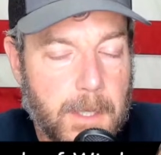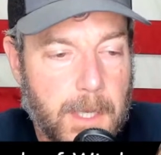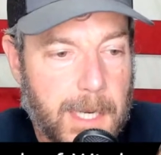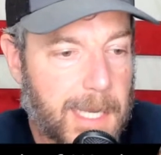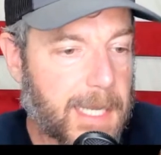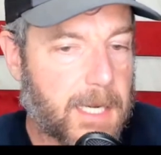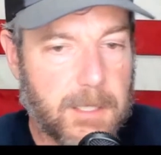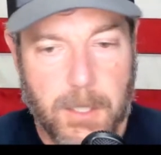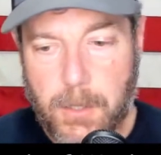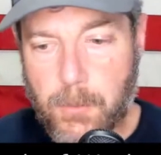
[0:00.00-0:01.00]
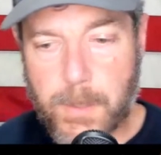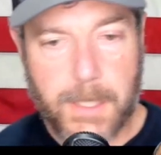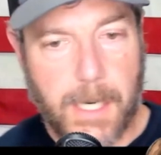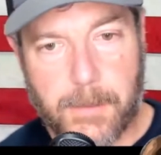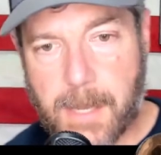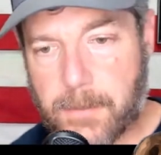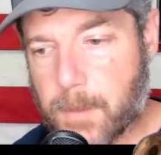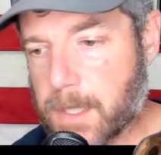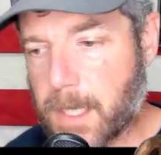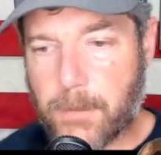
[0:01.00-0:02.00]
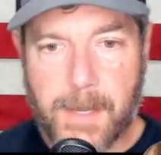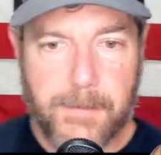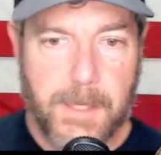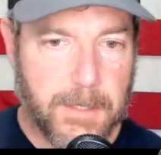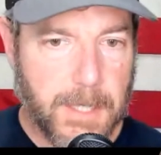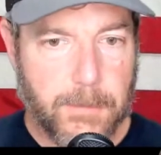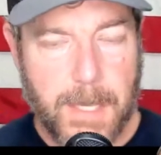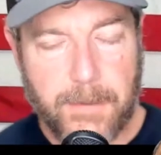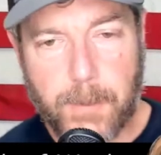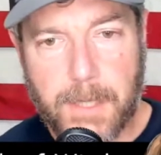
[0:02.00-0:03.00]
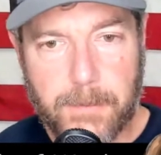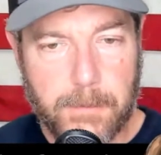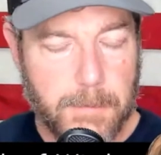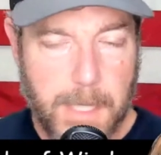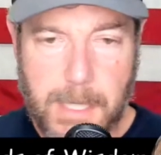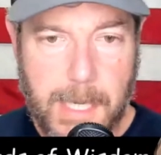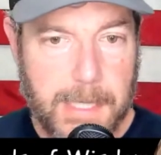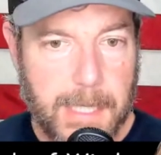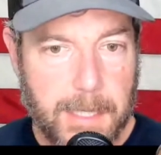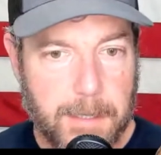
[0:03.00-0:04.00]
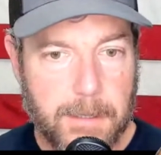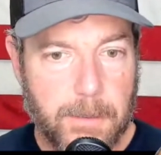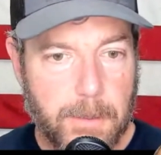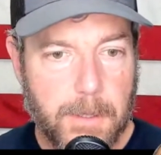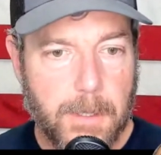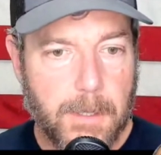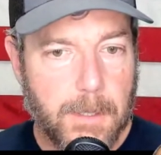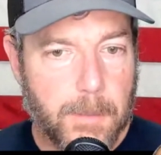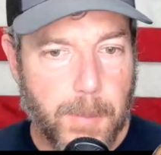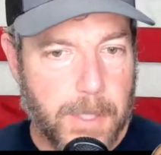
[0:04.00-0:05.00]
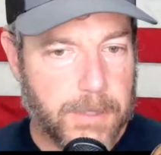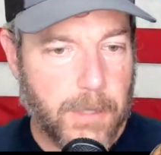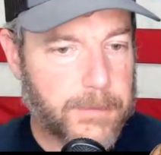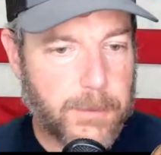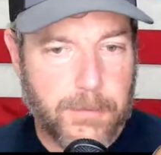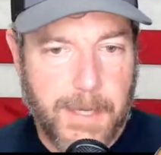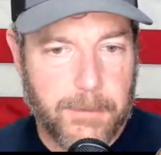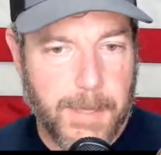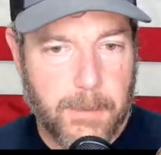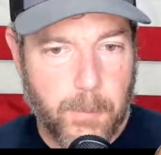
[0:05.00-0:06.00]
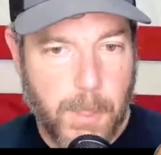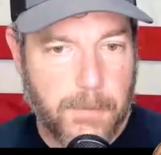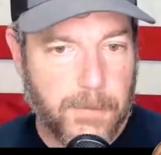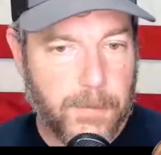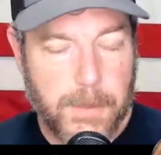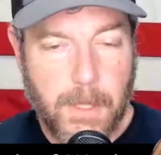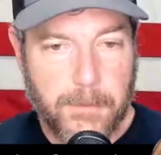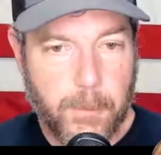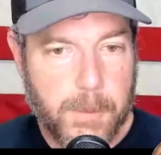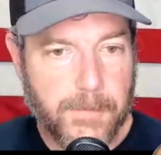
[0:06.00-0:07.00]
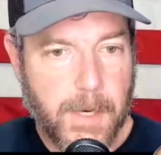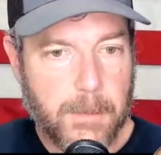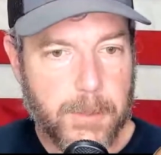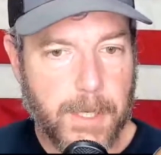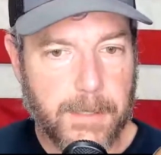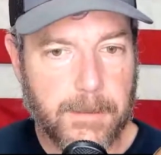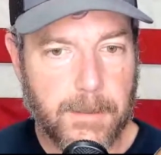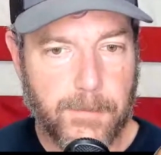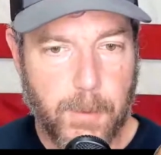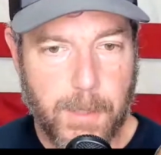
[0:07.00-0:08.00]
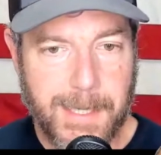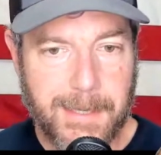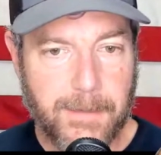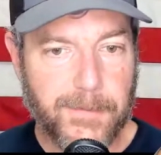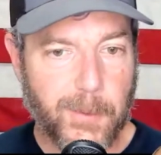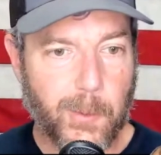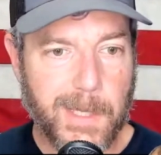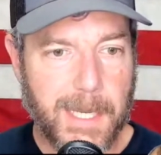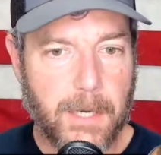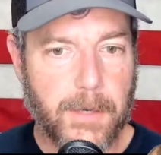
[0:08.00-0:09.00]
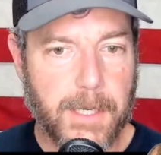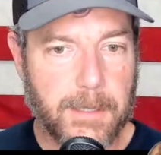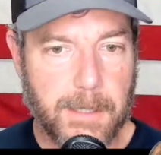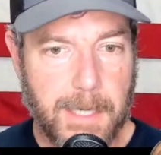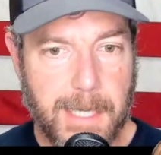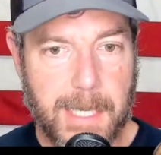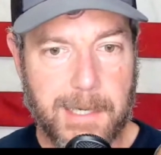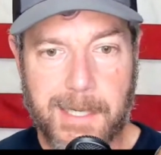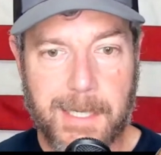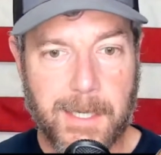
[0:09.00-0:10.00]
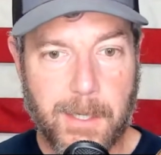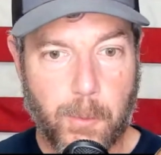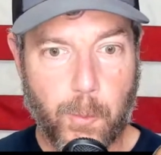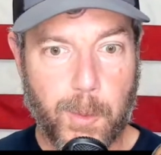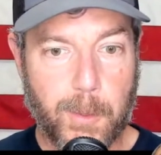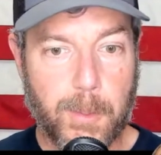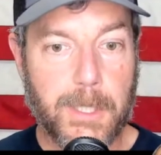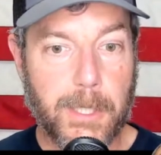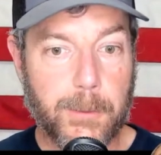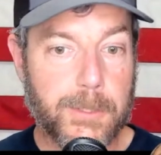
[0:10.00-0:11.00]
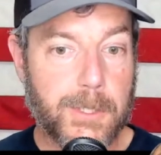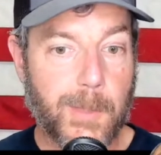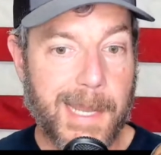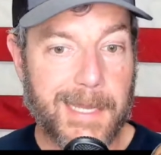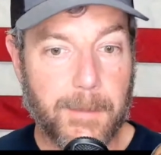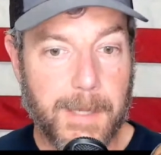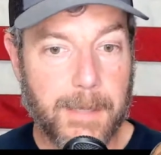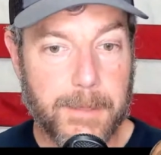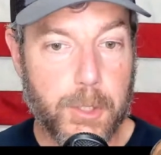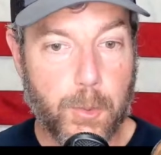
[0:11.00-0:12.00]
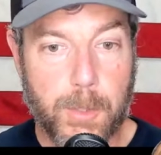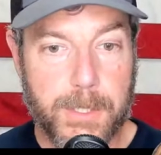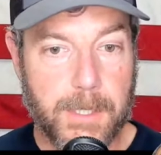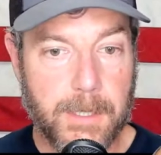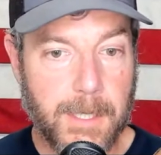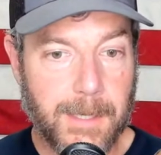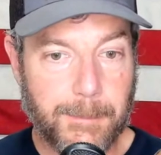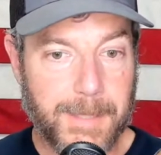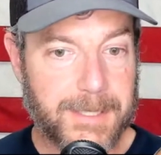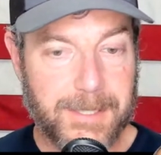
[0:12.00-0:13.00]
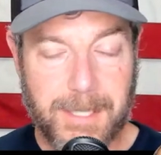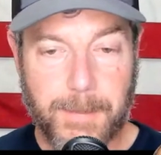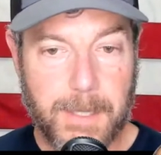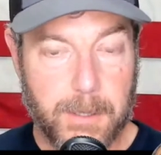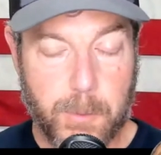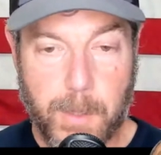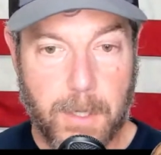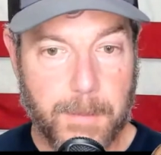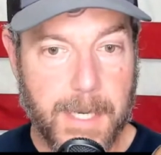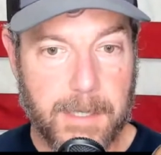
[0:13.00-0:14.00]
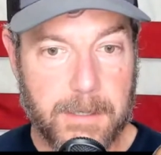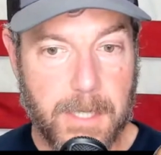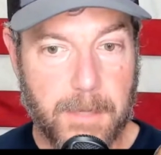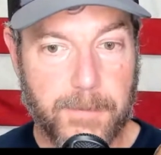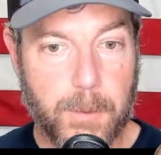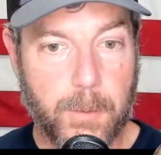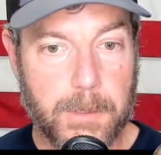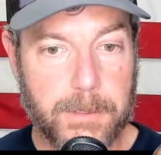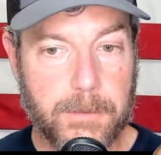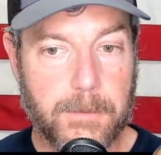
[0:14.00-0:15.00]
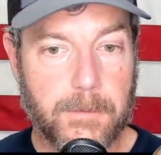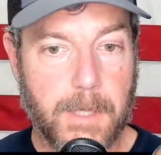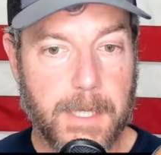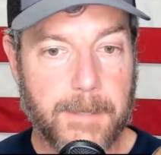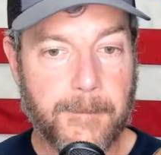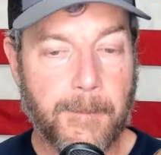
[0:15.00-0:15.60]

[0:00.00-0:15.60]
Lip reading: And I got it. You're going to go, Rick, I don't have the money. I don't have this. I don't have whatever. I get it. Project Officer Survival, man. We offer free law enforcement firearms training. If you're in the Florida area, and again, where we're close to Alabama, Georgia, Mississippi, swing on by, sign up for the course, right?